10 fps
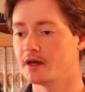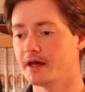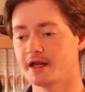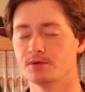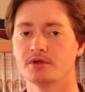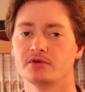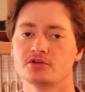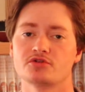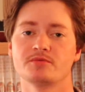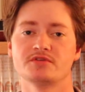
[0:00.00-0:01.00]
Anyone who
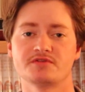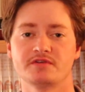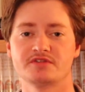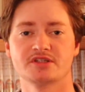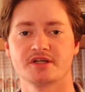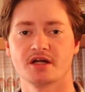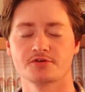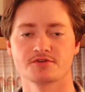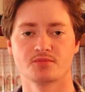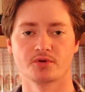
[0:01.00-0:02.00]
contributes
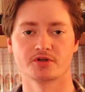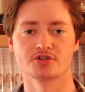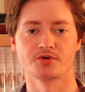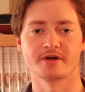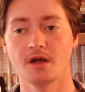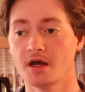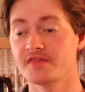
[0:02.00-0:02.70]
$15 or more can join.